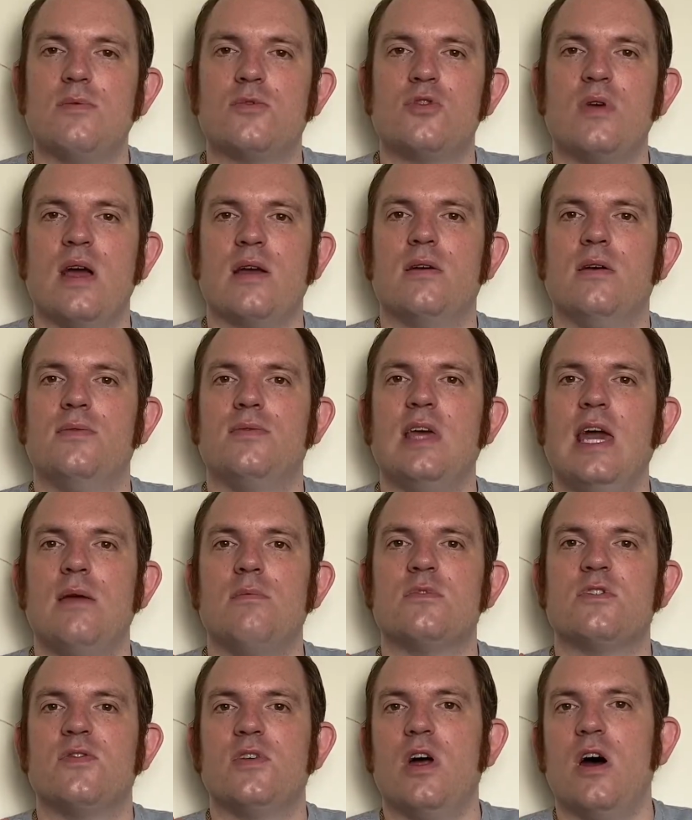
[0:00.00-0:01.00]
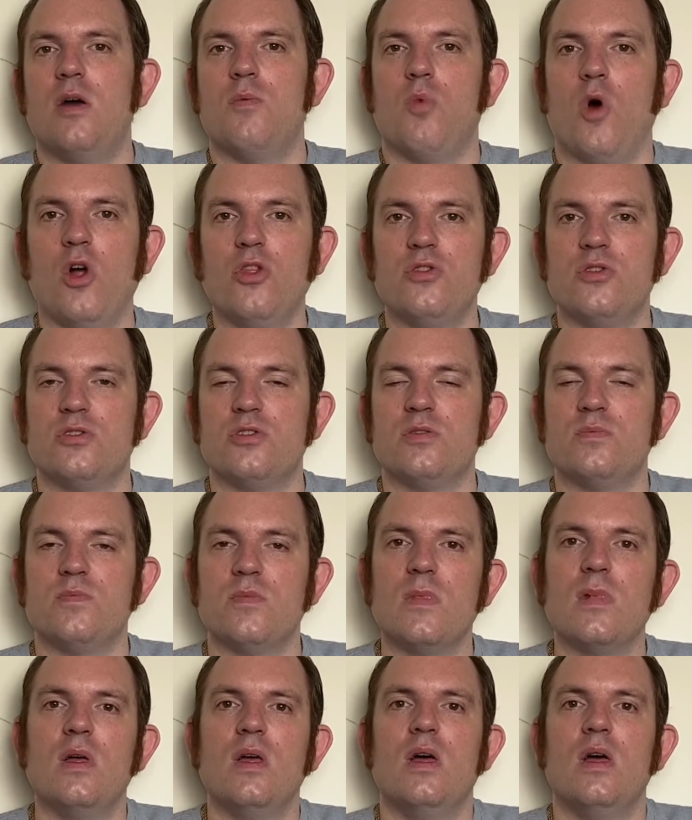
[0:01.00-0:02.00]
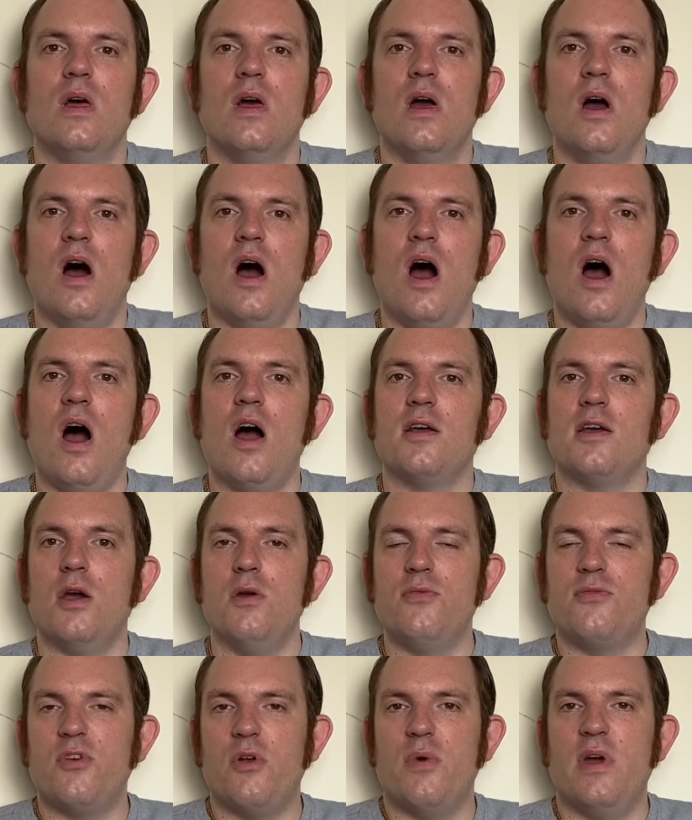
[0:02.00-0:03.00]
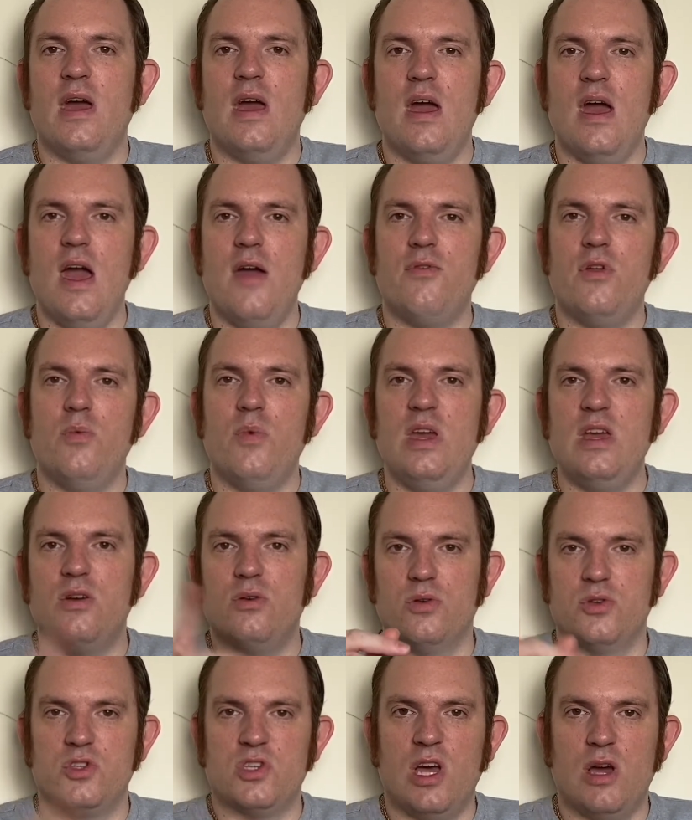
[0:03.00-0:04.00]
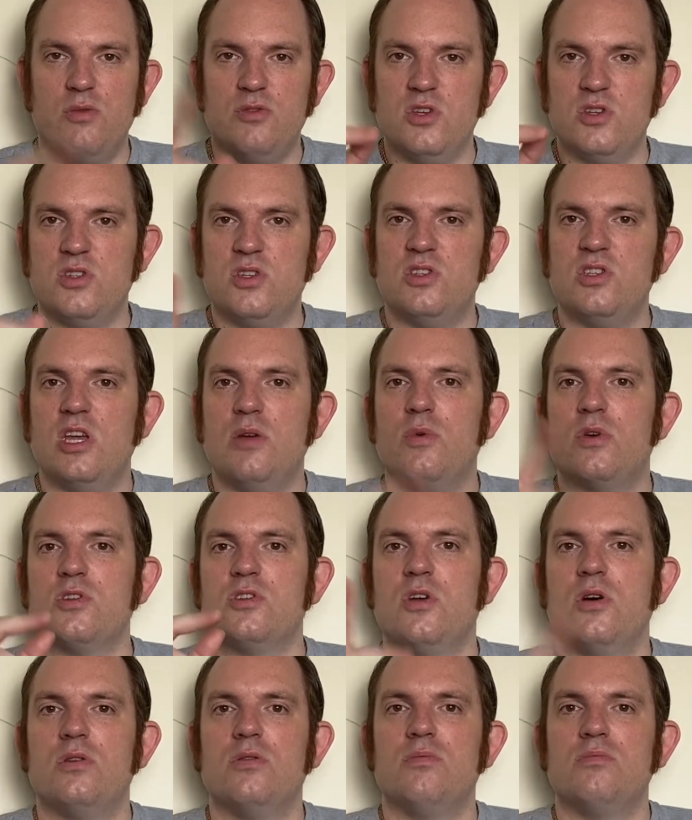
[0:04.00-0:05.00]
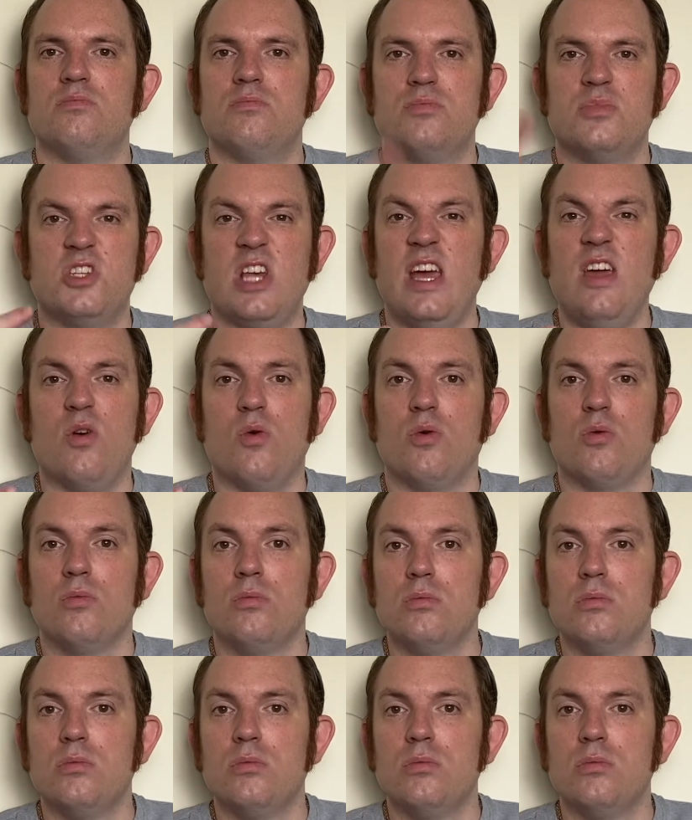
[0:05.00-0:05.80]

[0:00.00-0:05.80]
track of games that I want, I go through it every week or so just to see what's on sale.